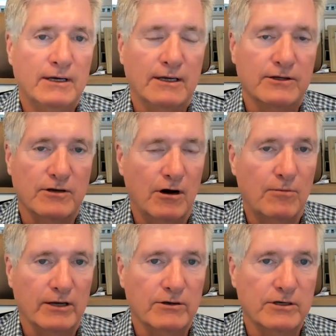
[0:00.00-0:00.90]
And they said, oh
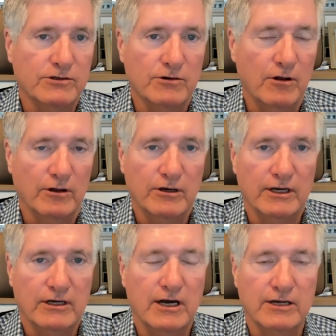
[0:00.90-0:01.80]
my goodness, they're only going to
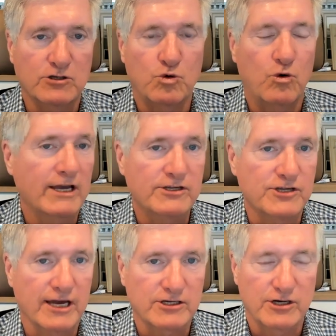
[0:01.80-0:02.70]
cut twice
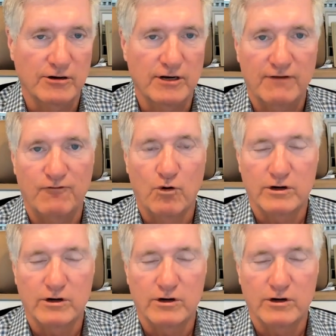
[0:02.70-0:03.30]
next year, not 4